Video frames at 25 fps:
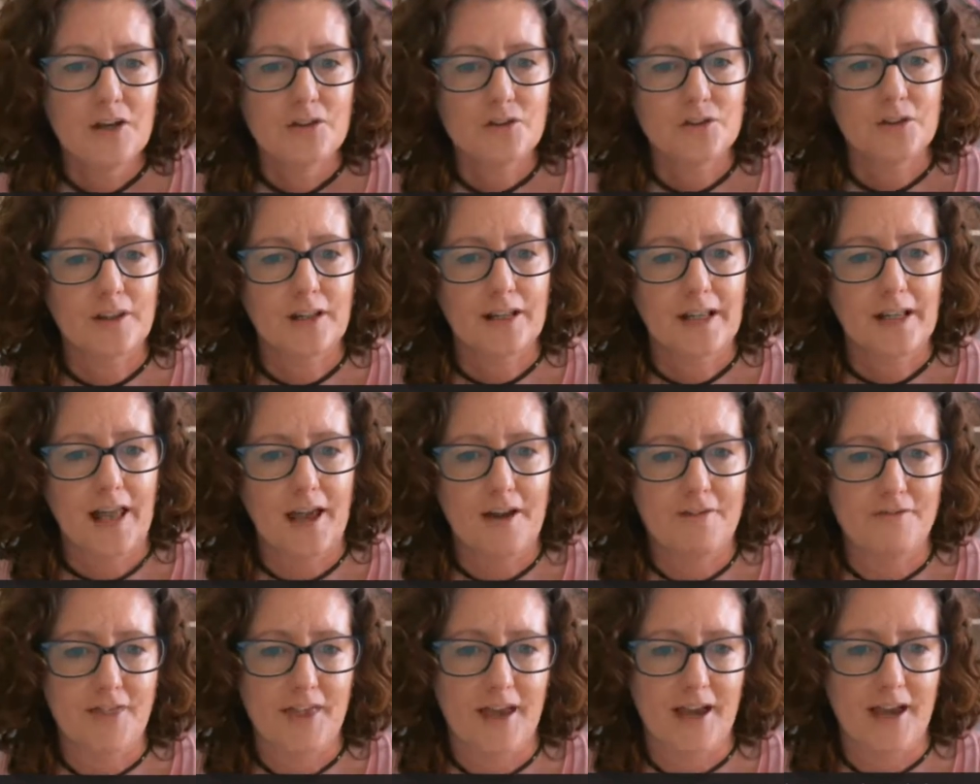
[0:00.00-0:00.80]
So they'll
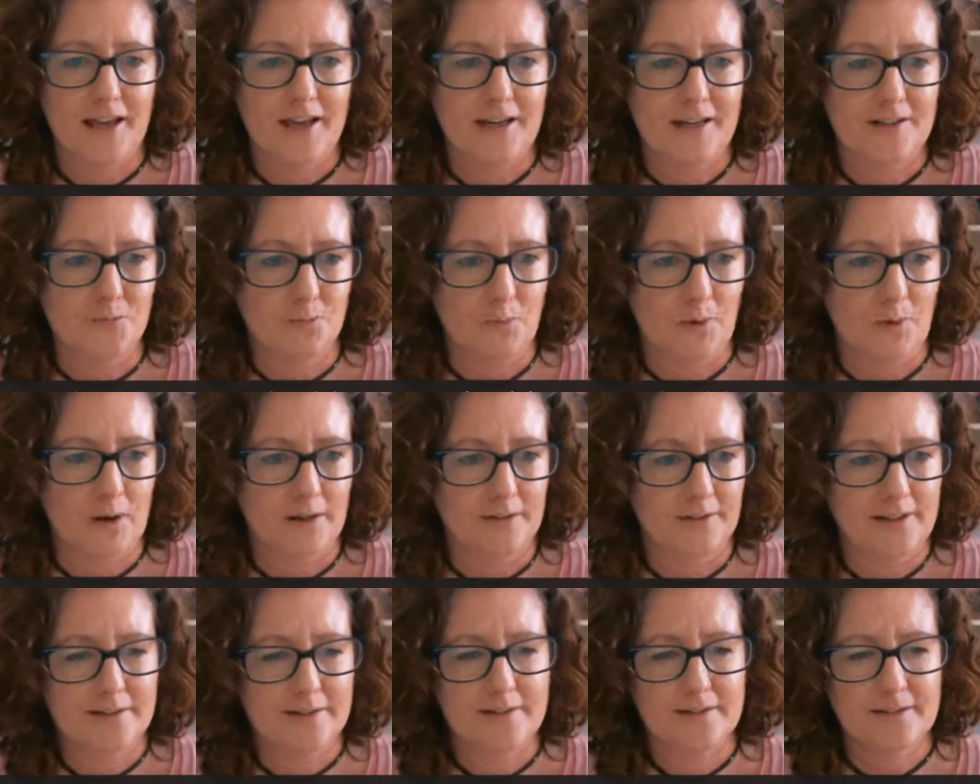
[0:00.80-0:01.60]
have that as
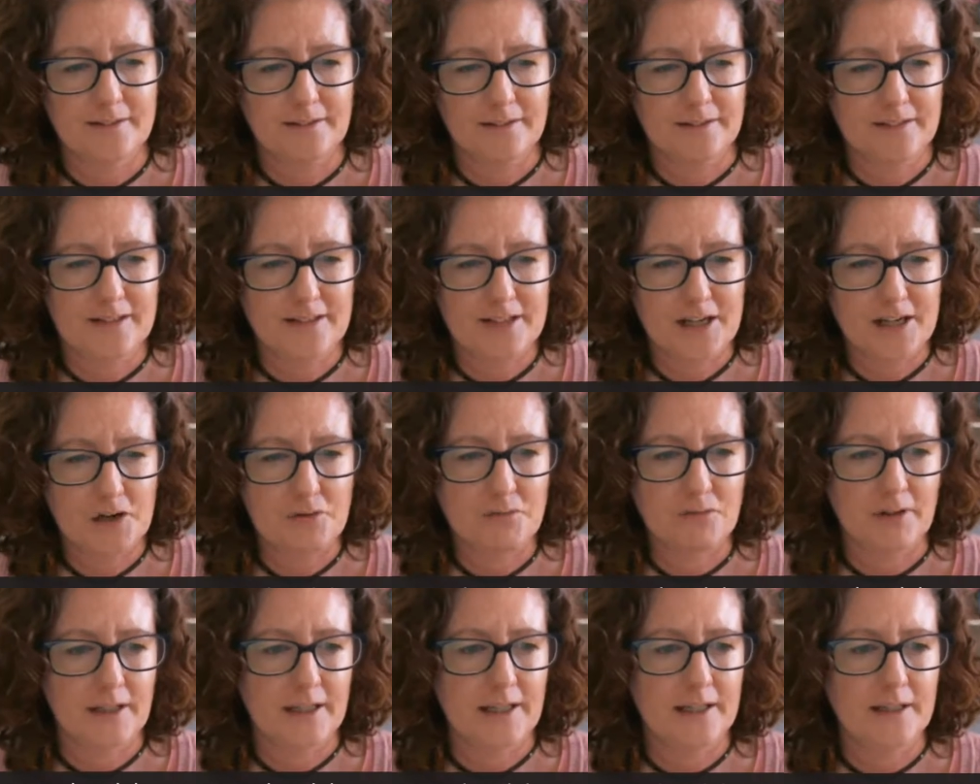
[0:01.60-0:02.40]
well. That's
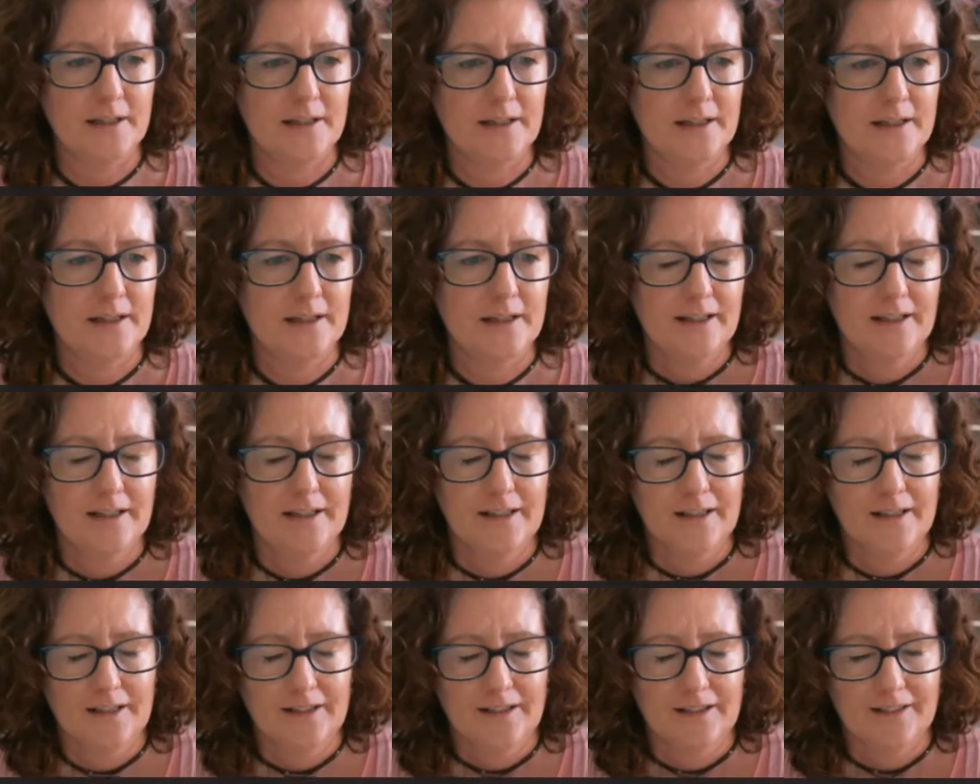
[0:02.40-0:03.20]
generally
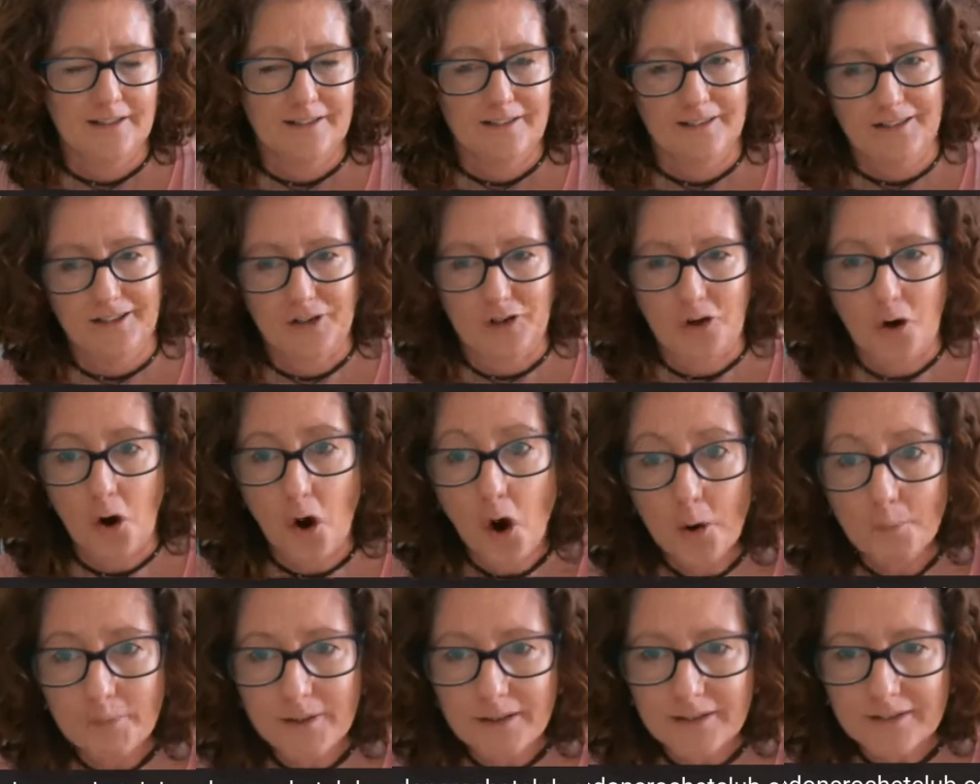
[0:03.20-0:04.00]

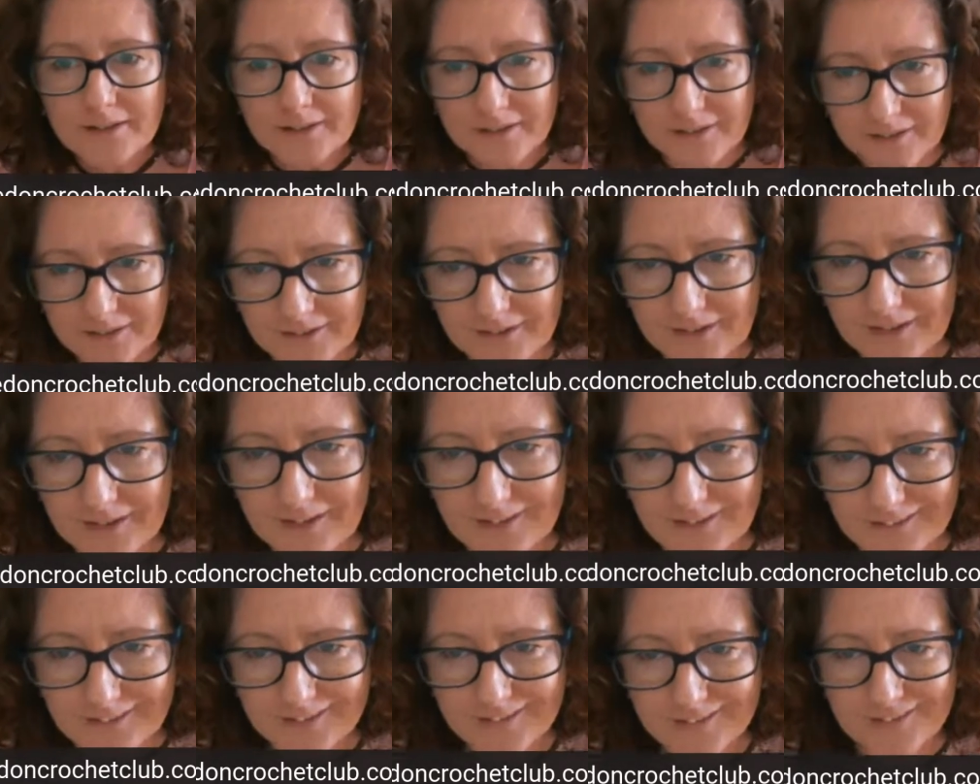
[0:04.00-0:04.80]
common
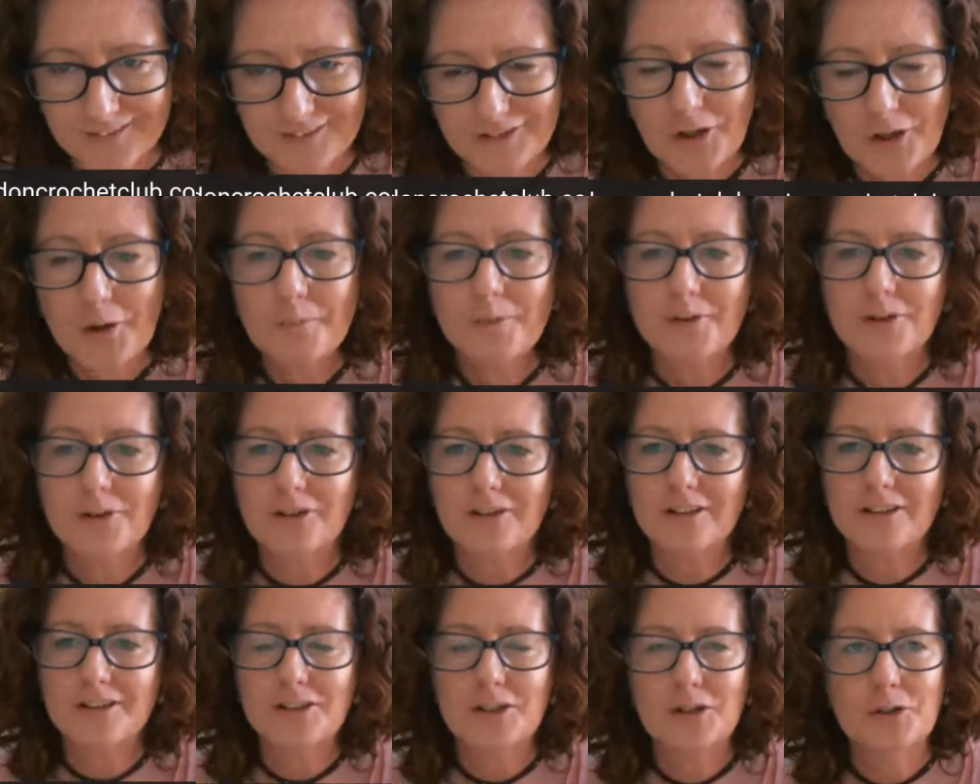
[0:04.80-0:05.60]

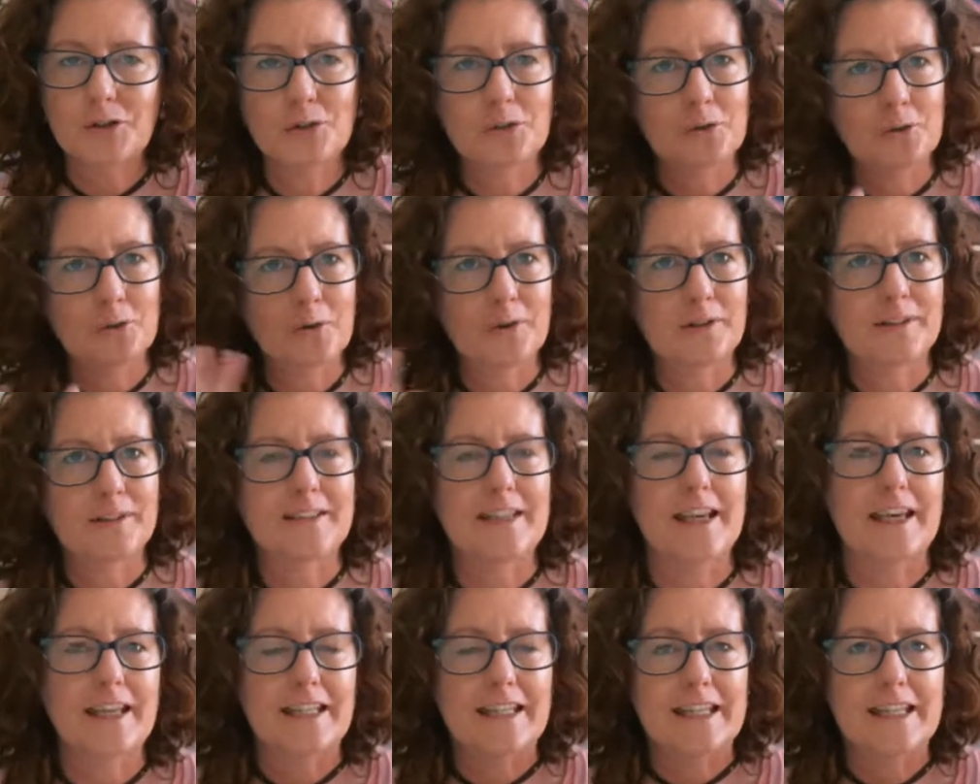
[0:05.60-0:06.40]
terminology or
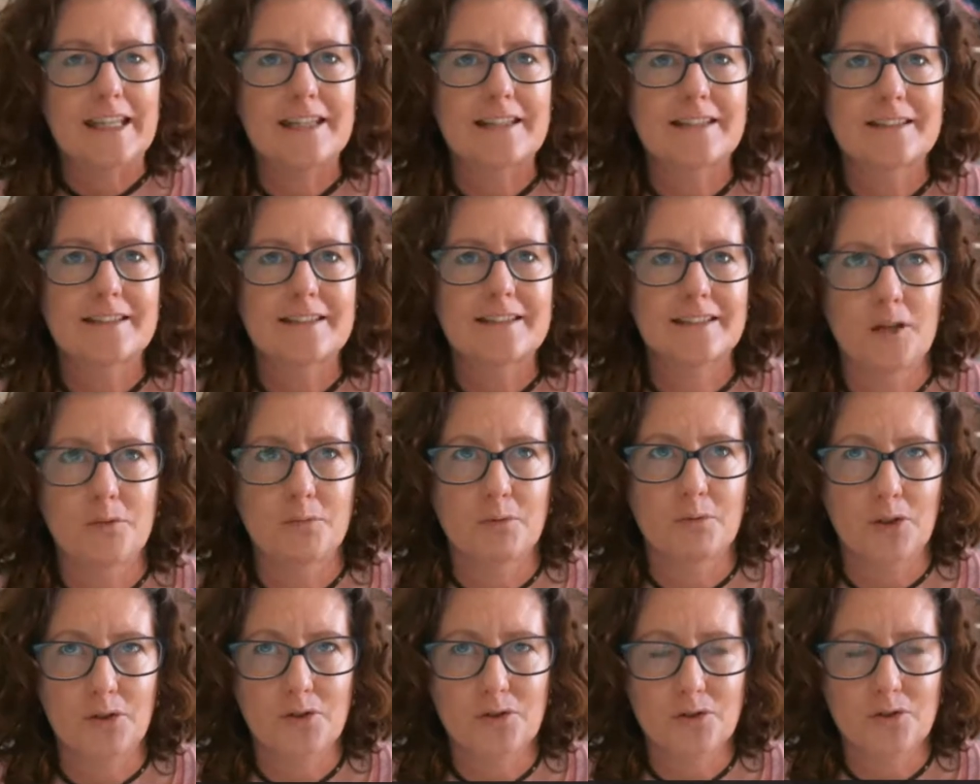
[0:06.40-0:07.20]
techniques that they
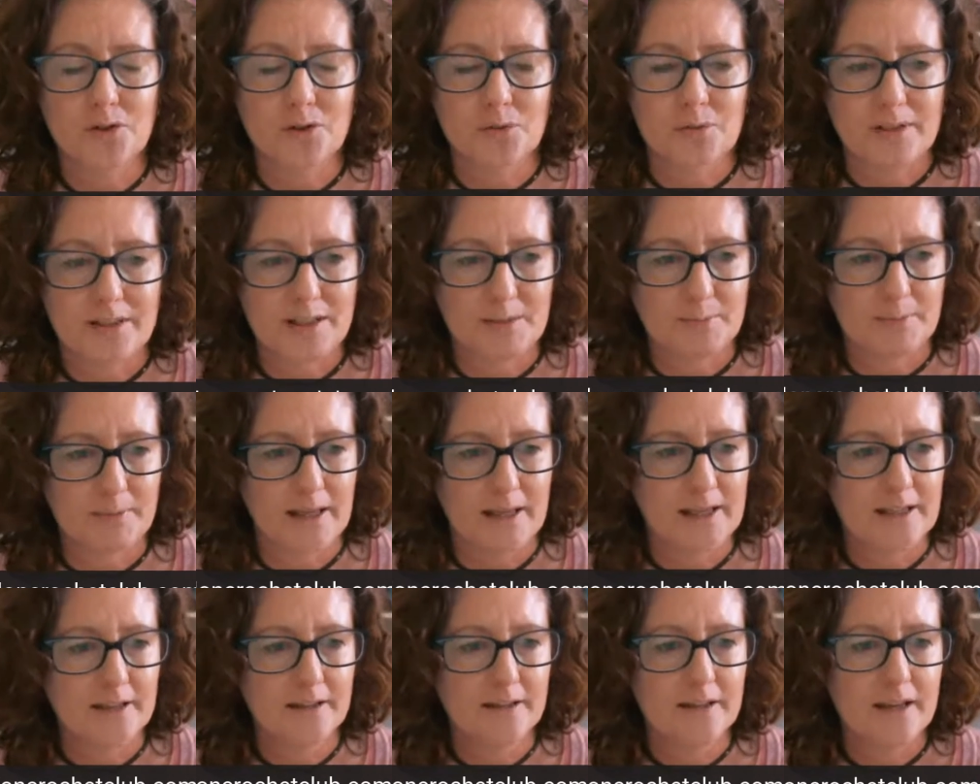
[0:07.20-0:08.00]
will use to
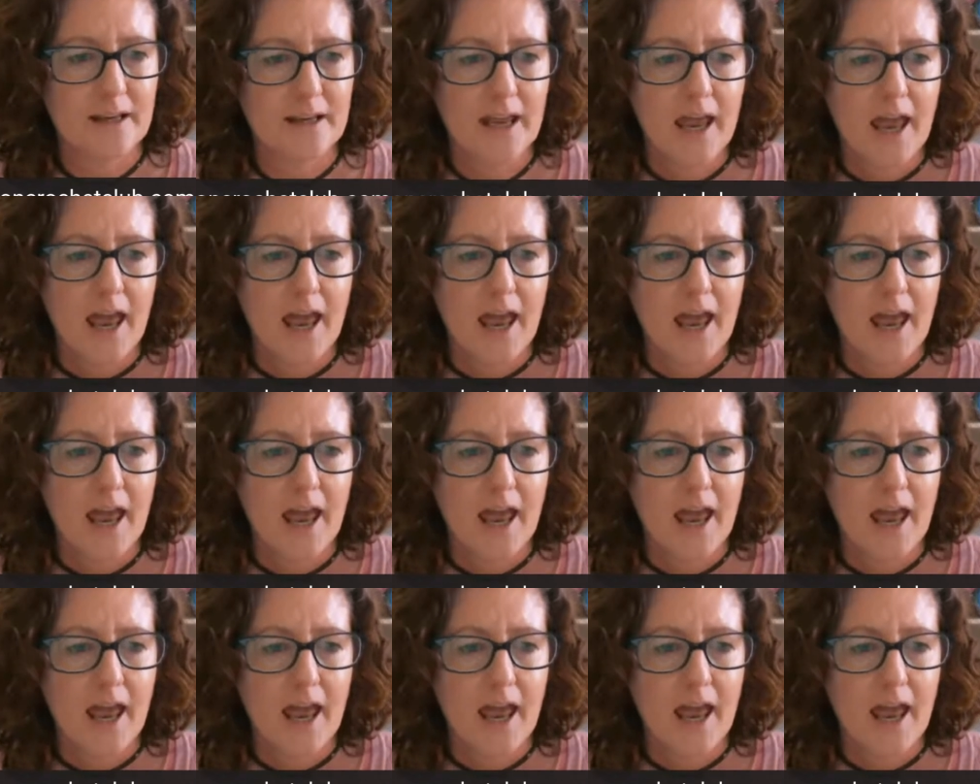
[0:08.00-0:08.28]
explain it.